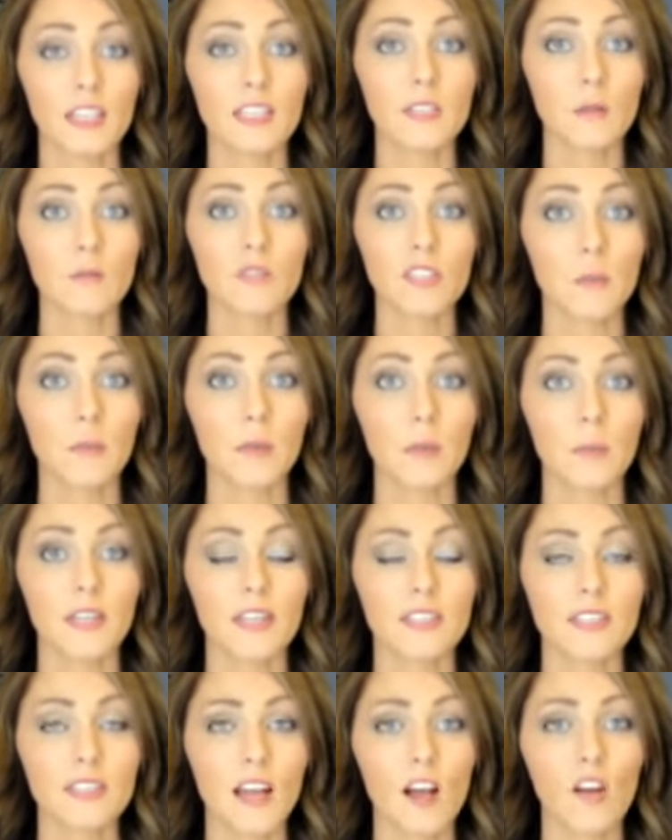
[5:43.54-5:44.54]
supplement
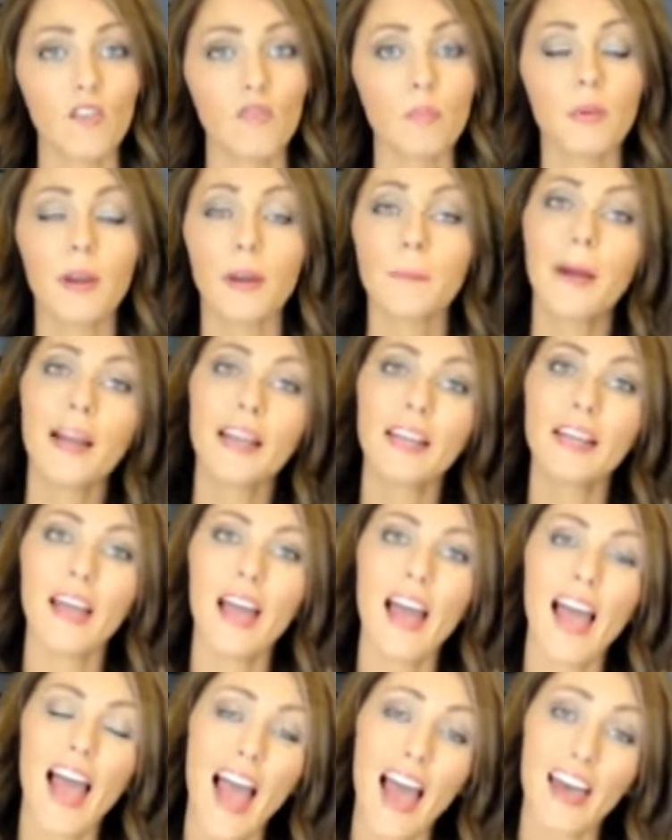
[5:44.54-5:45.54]
itself, but I might
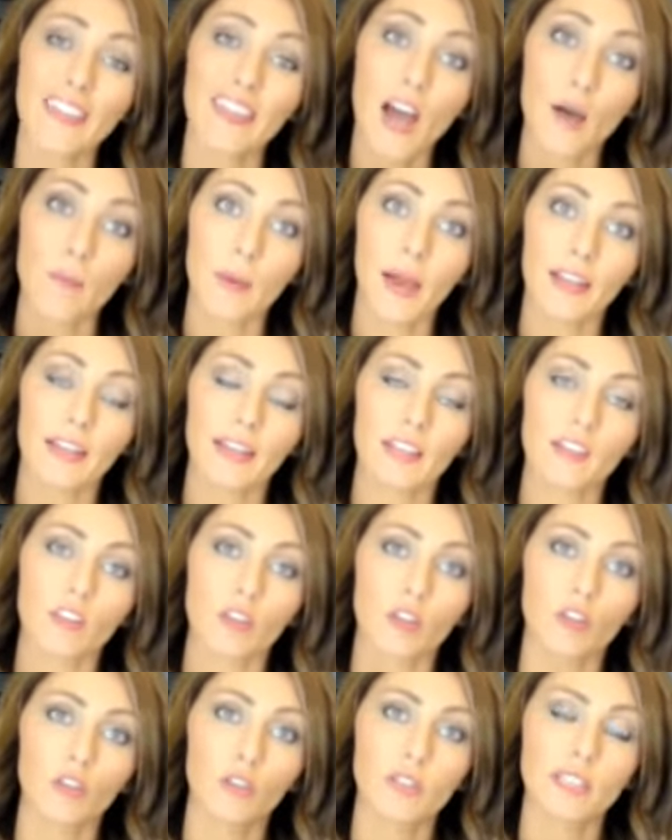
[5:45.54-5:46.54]
add that back in and
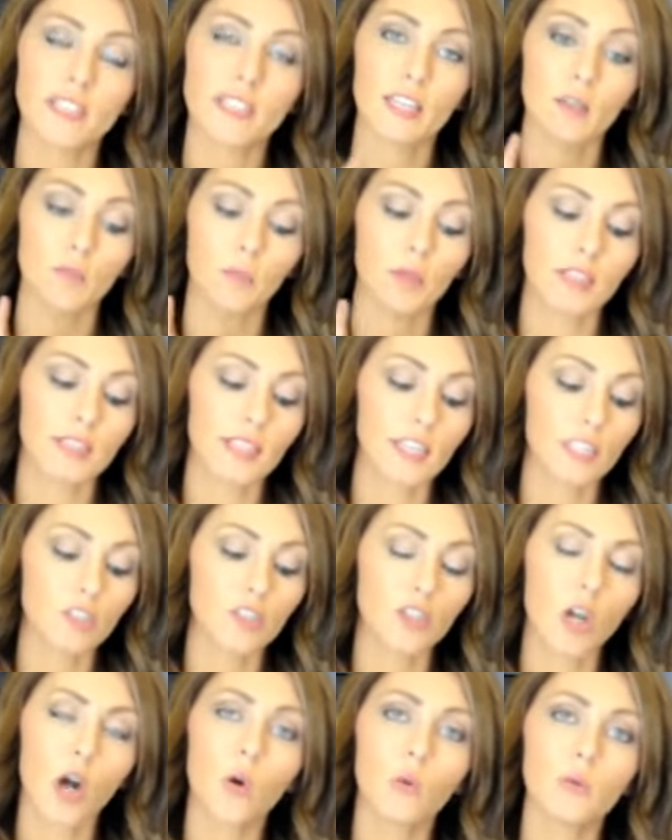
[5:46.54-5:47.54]
increase it because I
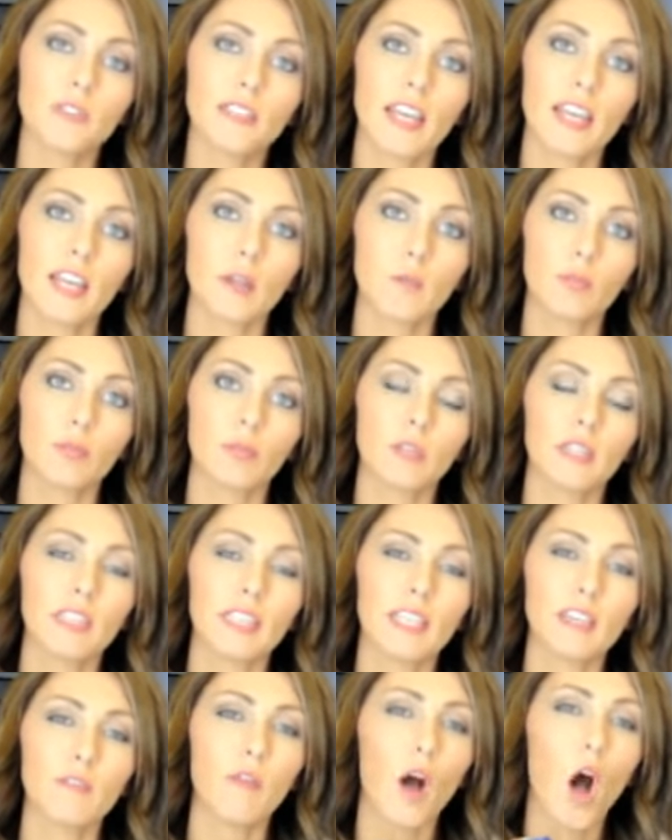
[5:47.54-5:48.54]
don't take
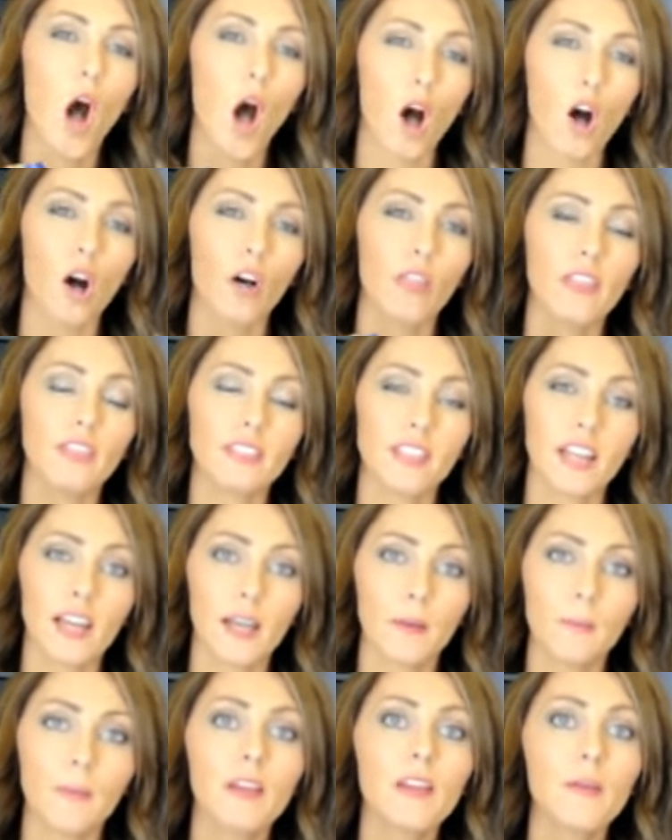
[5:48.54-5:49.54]
Preleaf all the
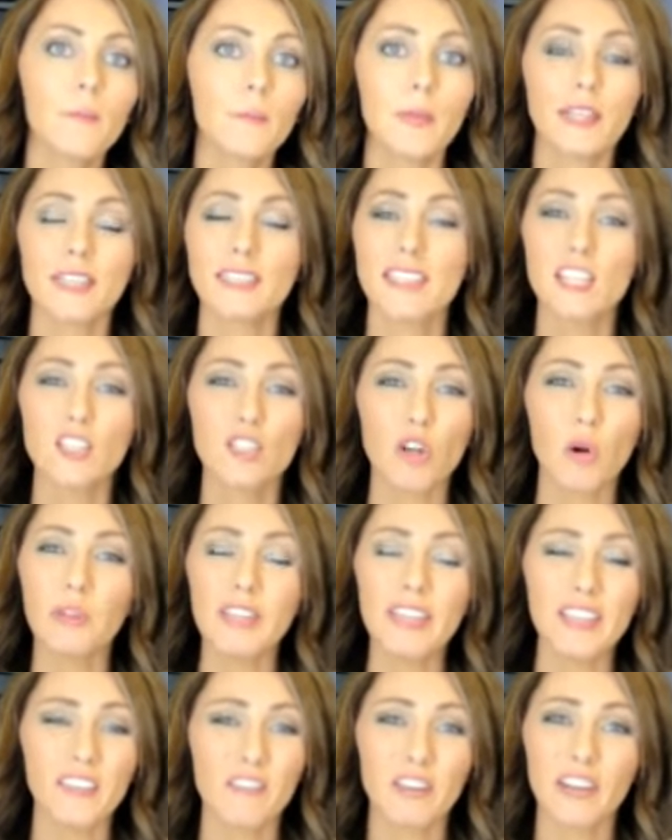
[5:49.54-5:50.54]
time because I don't
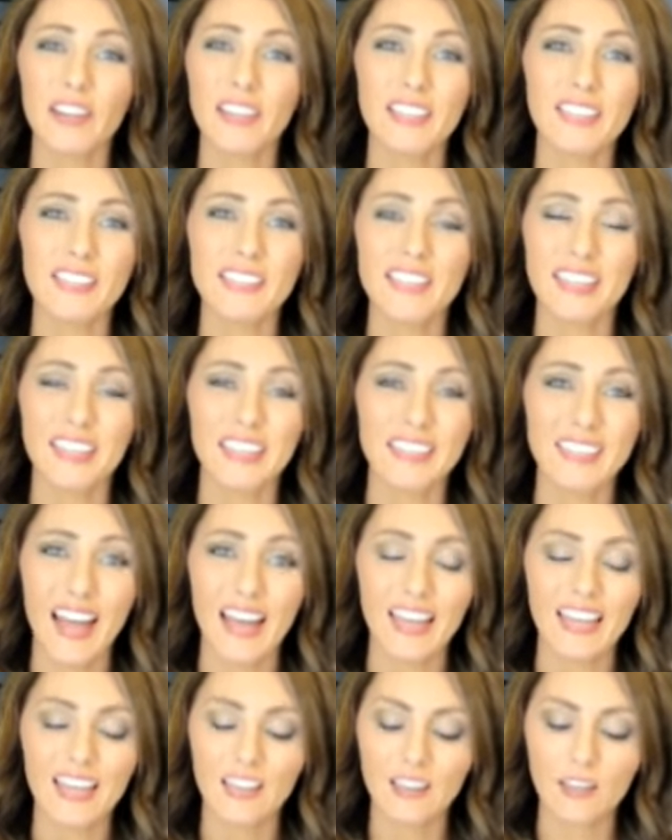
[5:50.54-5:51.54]
eat a very acidic
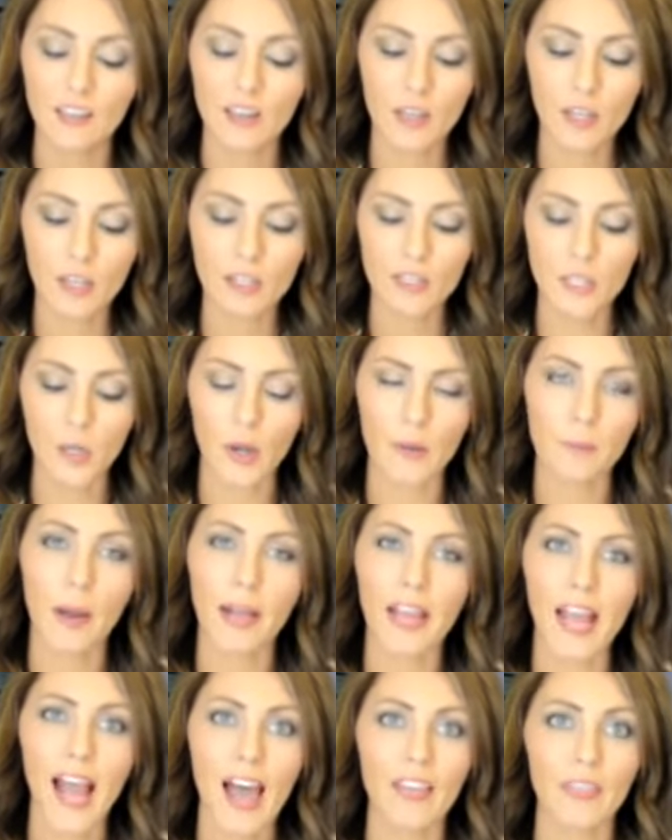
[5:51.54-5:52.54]
diet, so I
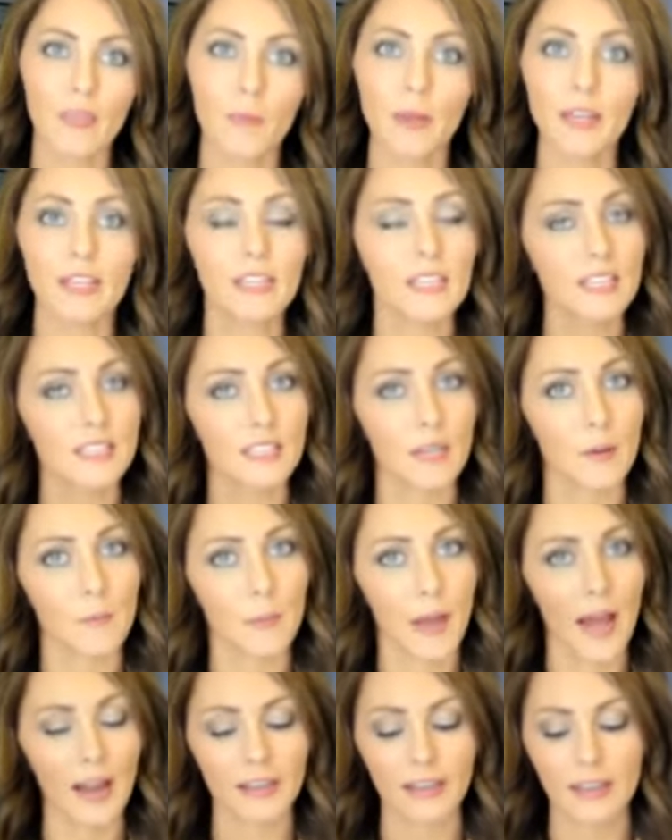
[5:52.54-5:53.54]
might add the magnesium
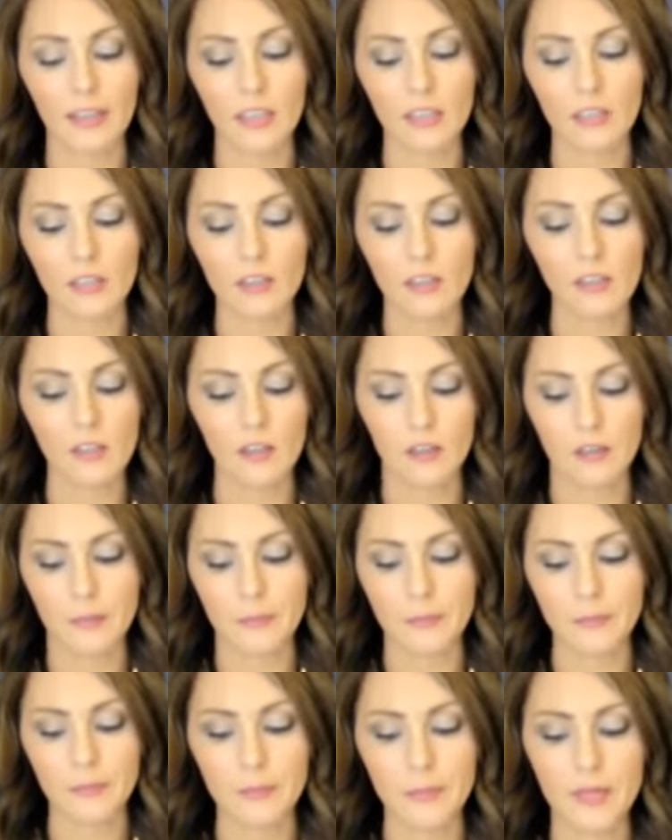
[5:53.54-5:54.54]
back in
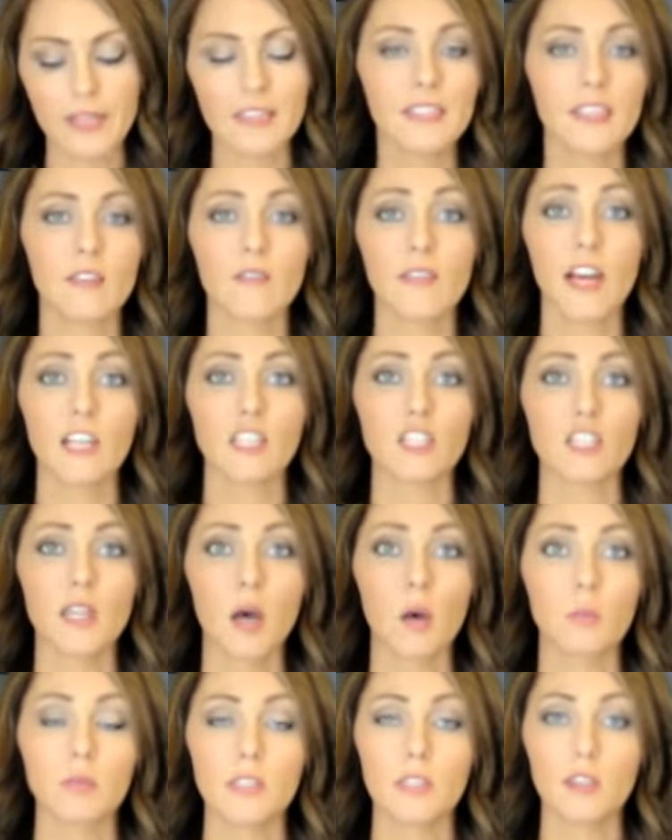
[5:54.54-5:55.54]
and see if that just
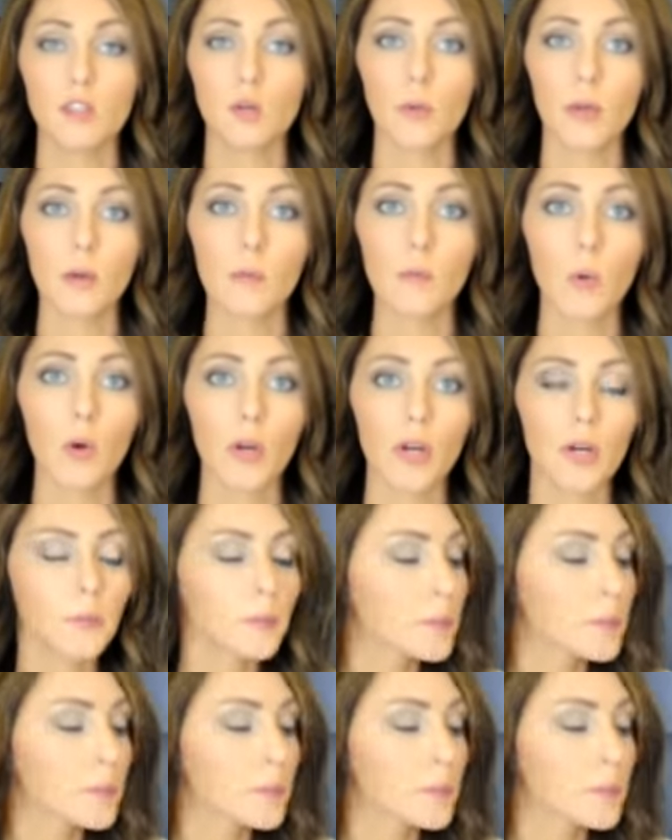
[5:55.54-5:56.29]
helps a little bit more.